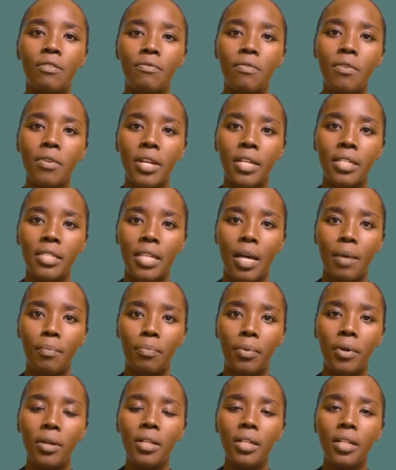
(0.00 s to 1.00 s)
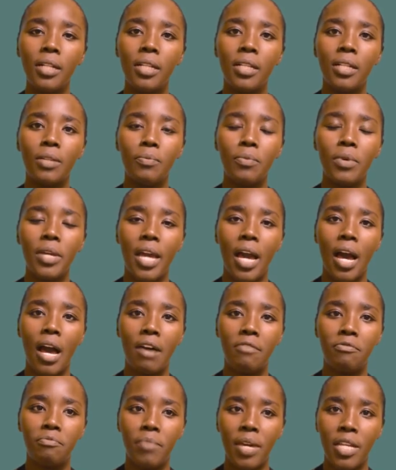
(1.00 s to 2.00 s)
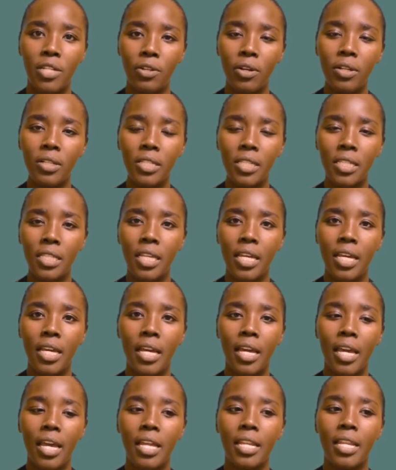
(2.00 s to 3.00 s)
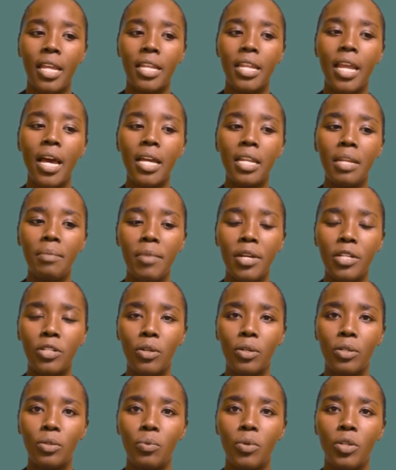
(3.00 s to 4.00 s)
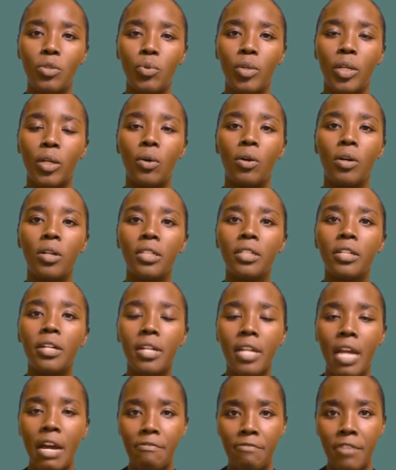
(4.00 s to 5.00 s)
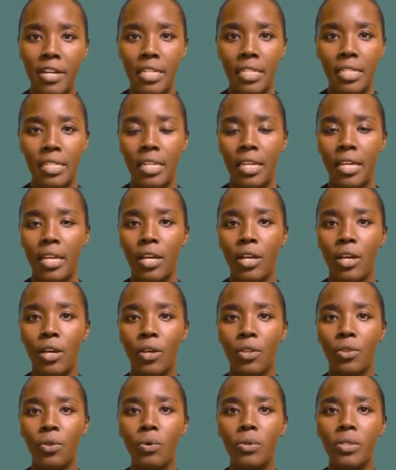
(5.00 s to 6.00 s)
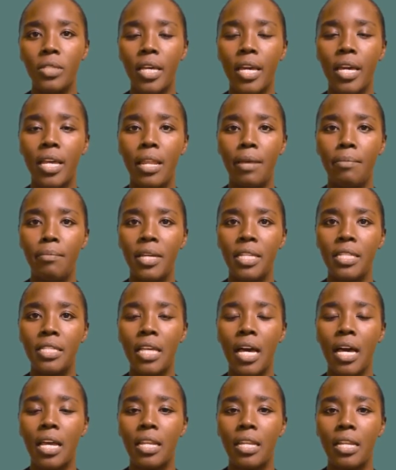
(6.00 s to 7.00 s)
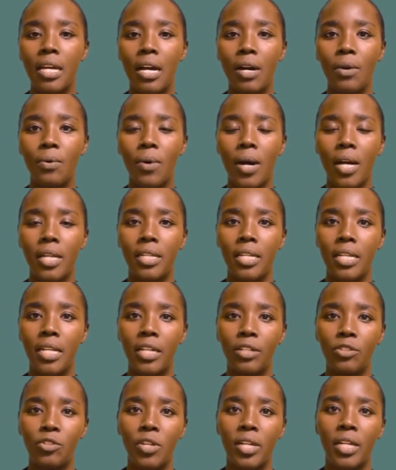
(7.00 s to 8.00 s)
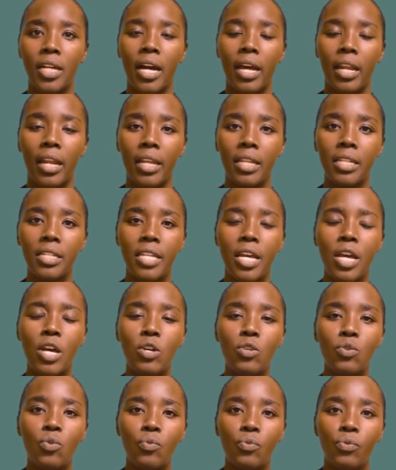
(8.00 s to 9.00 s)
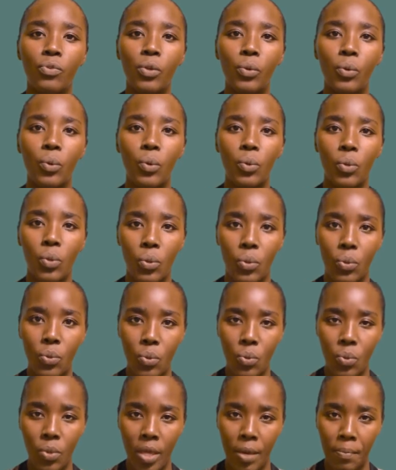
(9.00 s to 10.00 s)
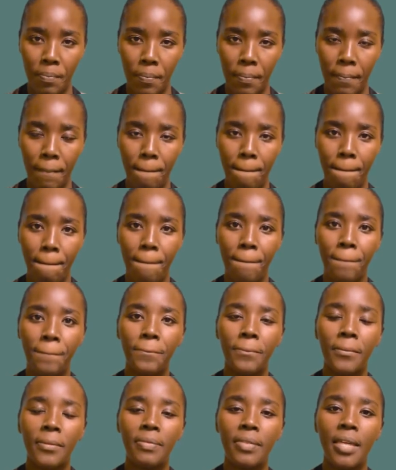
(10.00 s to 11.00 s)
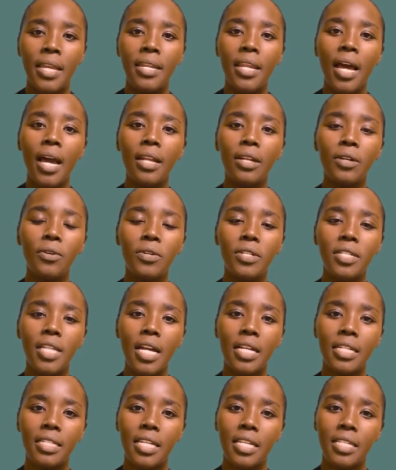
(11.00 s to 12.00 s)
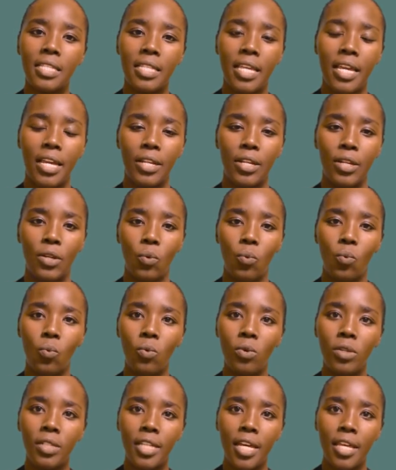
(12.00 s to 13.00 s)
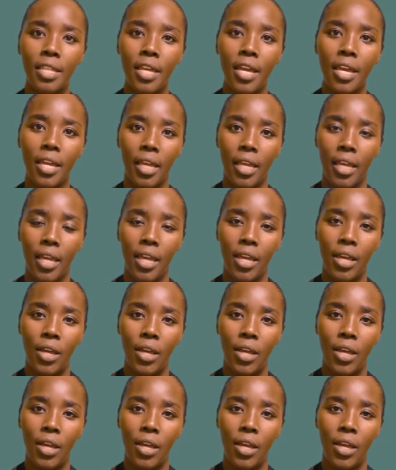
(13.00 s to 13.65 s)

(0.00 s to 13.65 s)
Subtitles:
For example, we have metals and a non-metal which we call graphite. Those elements allow an electric current to flow through them. The non-conductors then, what are they?